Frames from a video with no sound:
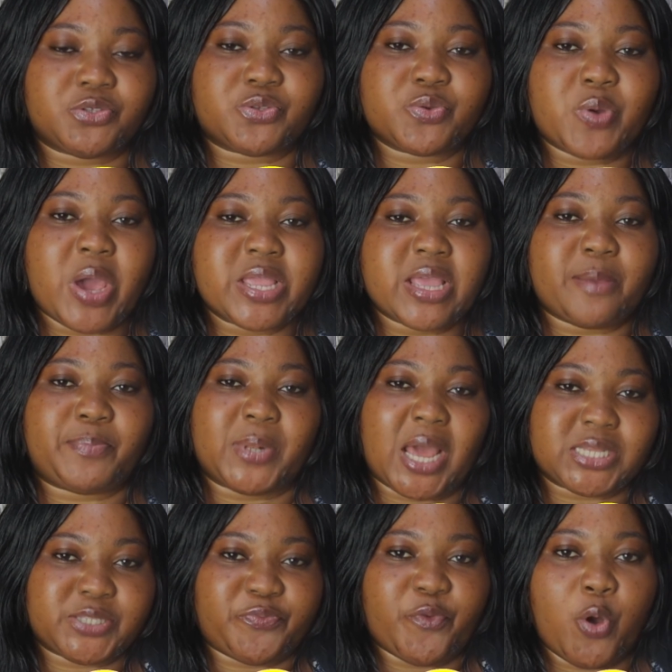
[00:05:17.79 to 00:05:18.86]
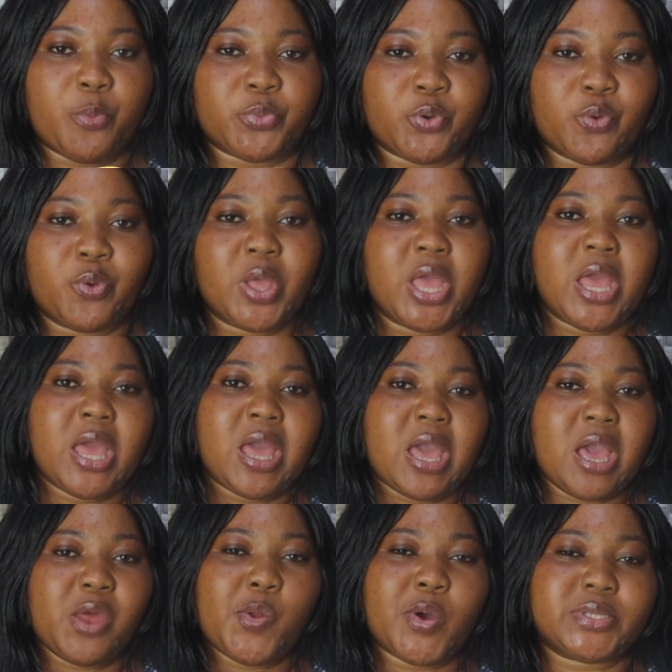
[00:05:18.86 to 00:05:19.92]
So any platform, no,
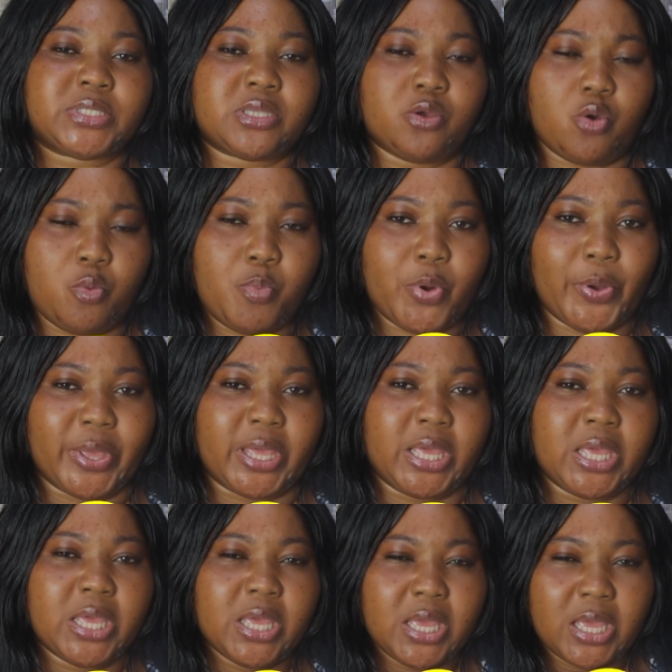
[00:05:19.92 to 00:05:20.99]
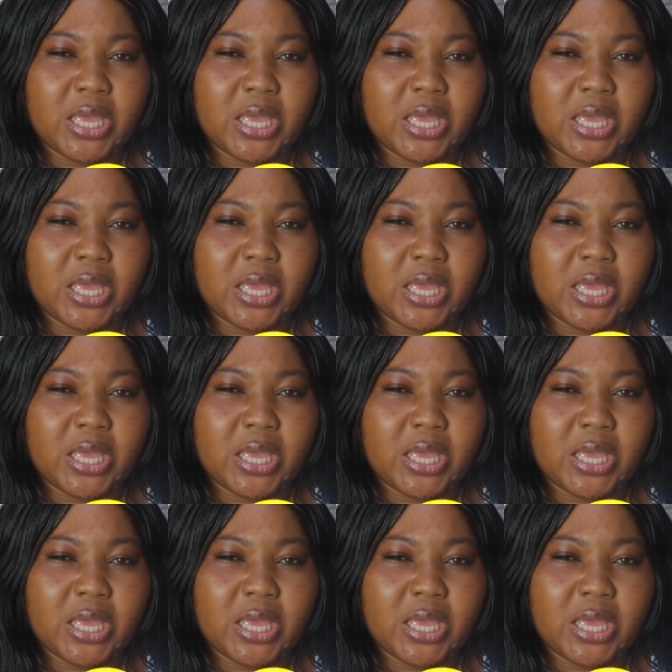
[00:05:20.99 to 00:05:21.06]
and I say, oh boy,